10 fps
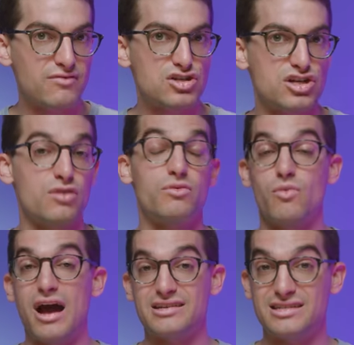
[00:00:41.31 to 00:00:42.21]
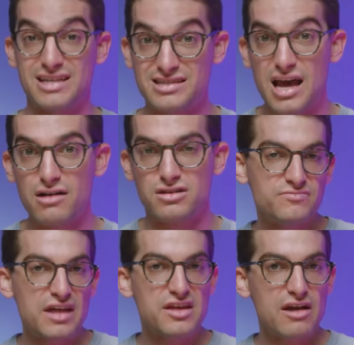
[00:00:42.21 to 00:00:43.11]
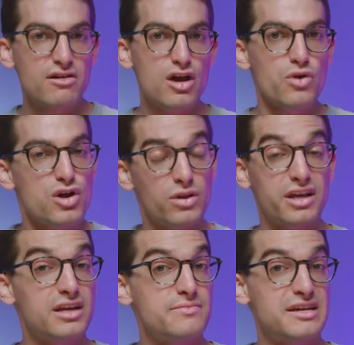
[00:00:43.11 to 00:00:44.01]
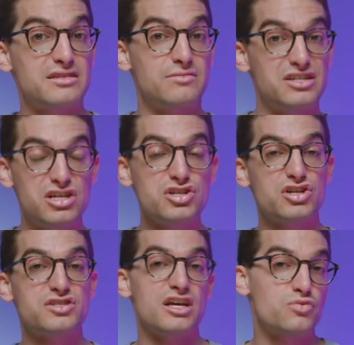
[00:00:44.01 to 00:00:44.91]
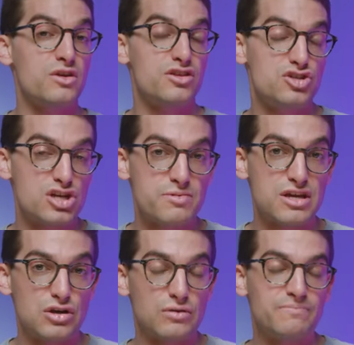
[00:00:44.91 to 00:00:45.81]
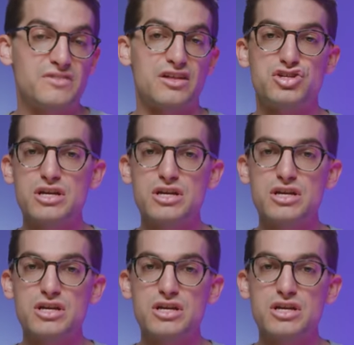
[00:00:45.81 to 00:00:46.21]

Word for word: this year with Ryzen 6000. Now the area where you really get to make some decisions is with the GPU. Now the